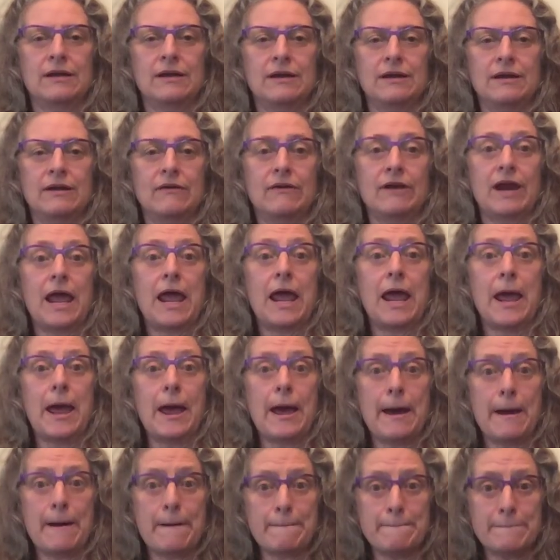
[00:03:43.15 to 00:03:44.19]
Now an
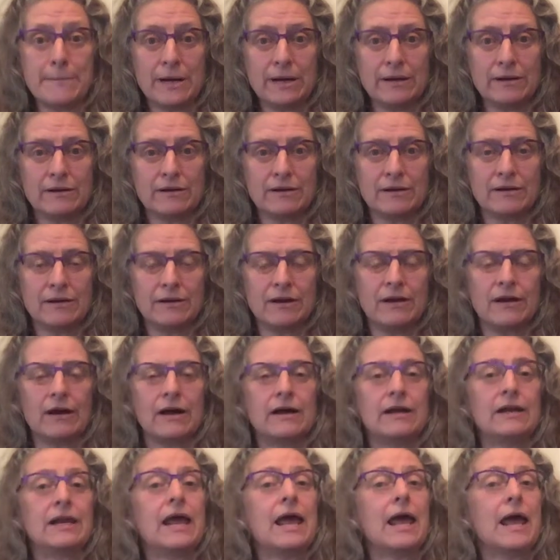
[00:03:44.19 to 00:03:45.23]
M
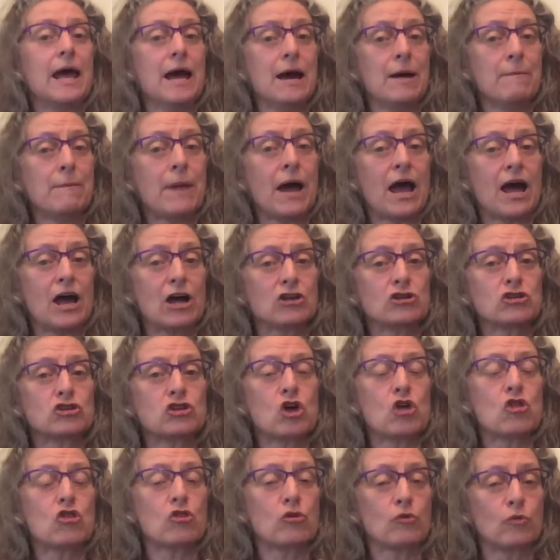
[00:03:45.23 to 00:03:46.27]
has
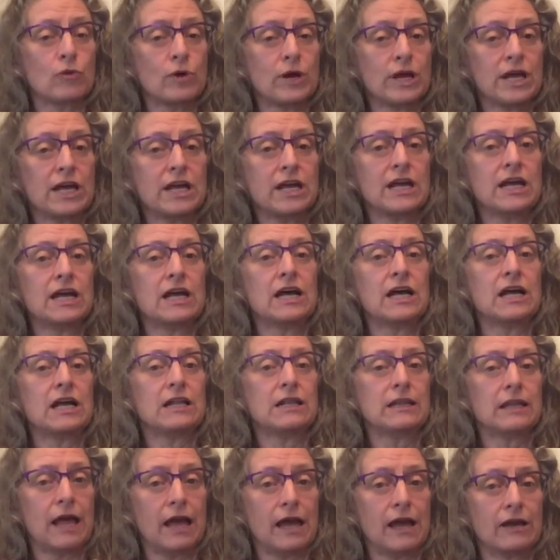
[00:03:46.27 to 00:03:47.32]
three
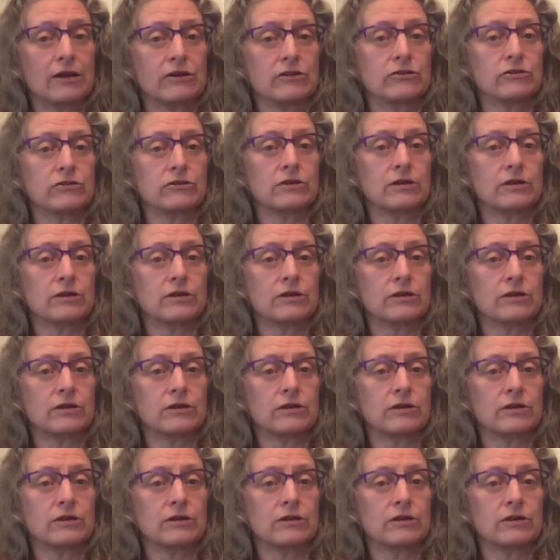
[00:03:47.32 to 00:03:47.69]
legs.